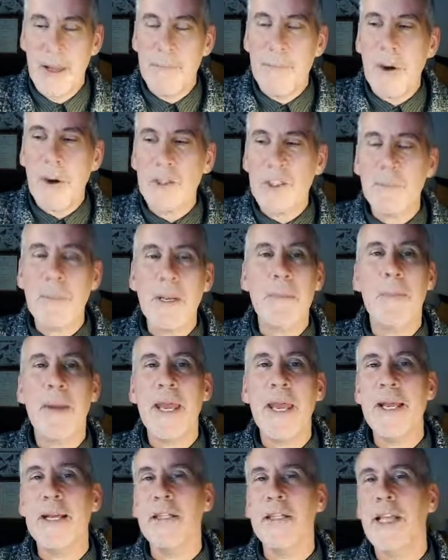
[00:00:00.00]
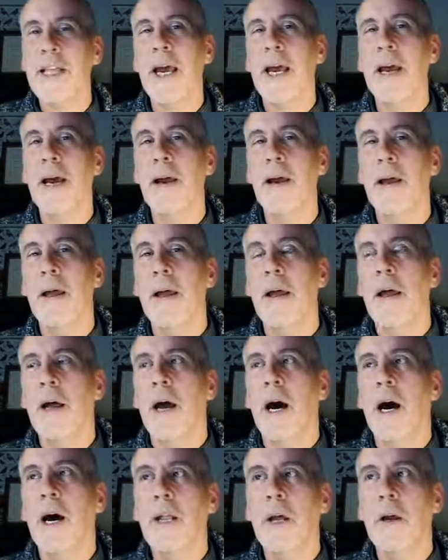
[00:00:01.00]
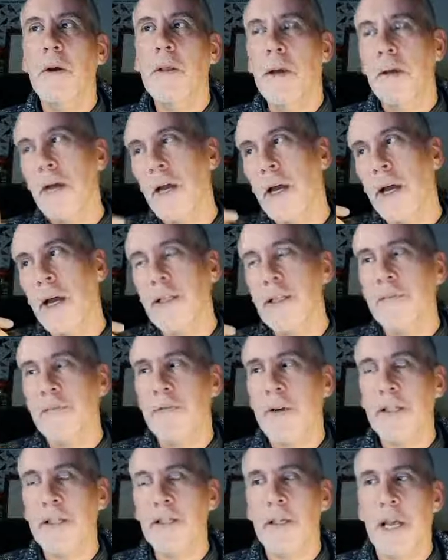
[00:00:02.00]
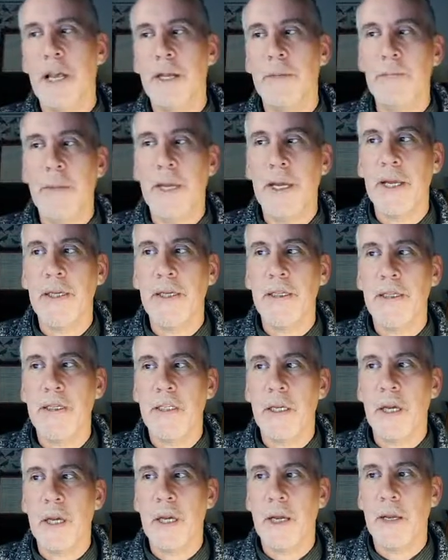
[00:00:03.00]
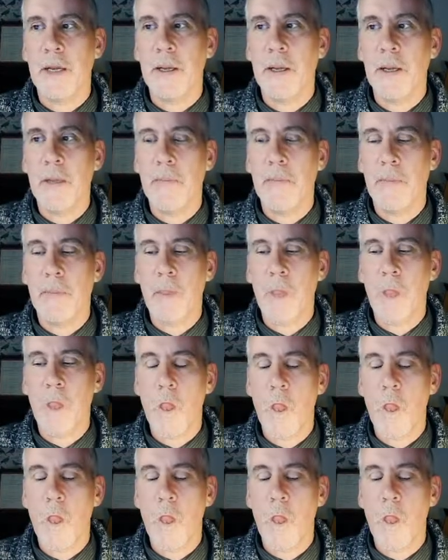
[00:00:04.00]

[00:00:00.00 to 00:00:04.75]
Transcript: possibly pigs. Yeah, I know that I had some friends who had pigs, um,